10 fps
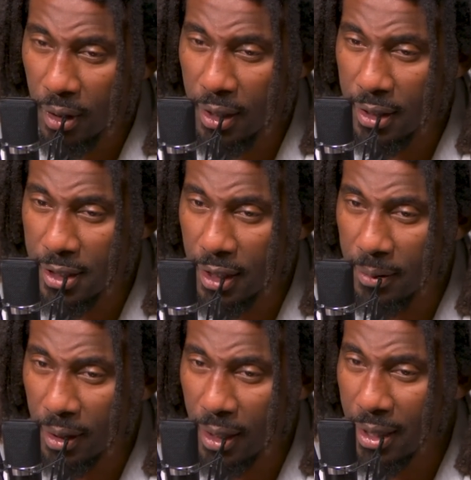any
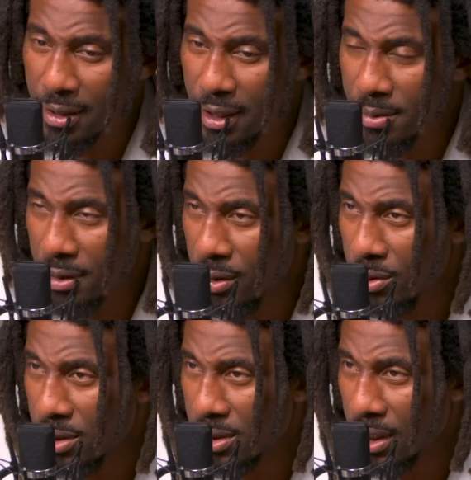team, a lot of teams can
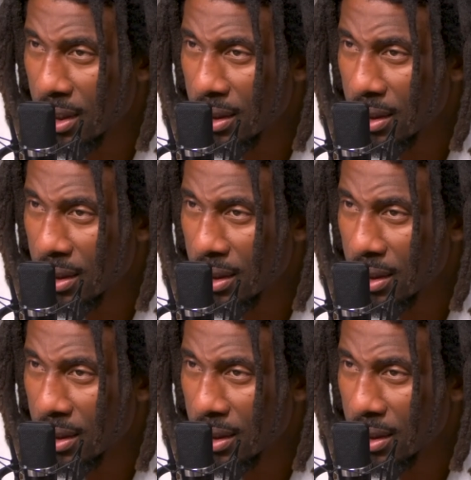use his